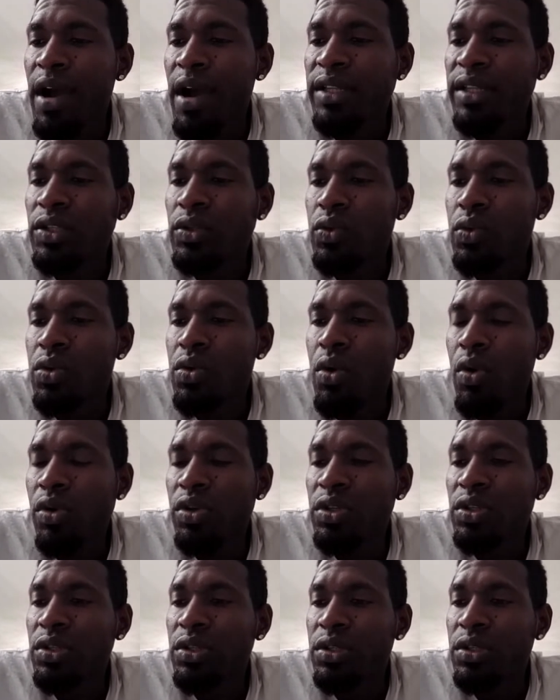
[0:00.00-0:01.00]
by two
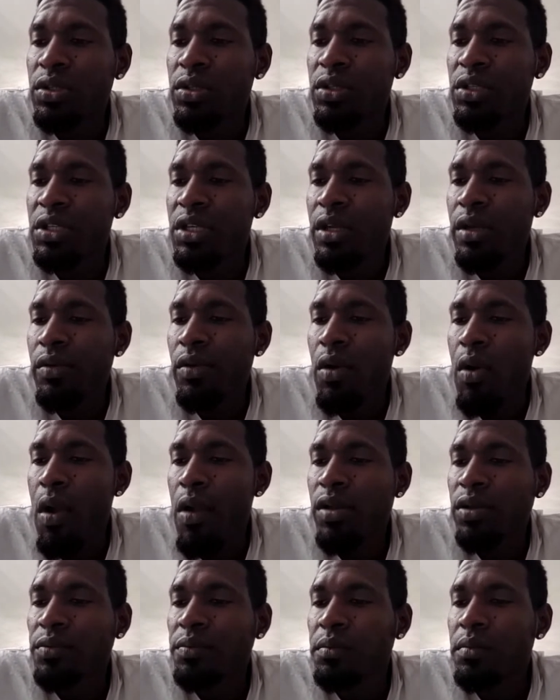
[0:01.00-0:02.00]
goals to
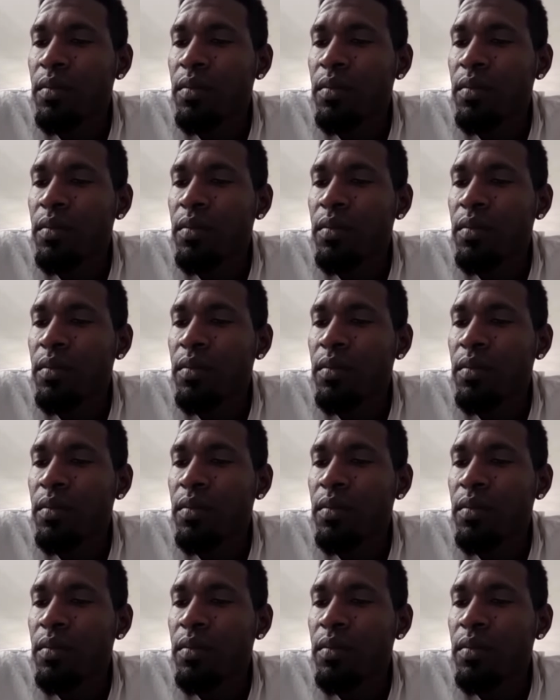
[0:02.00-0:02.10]
zero.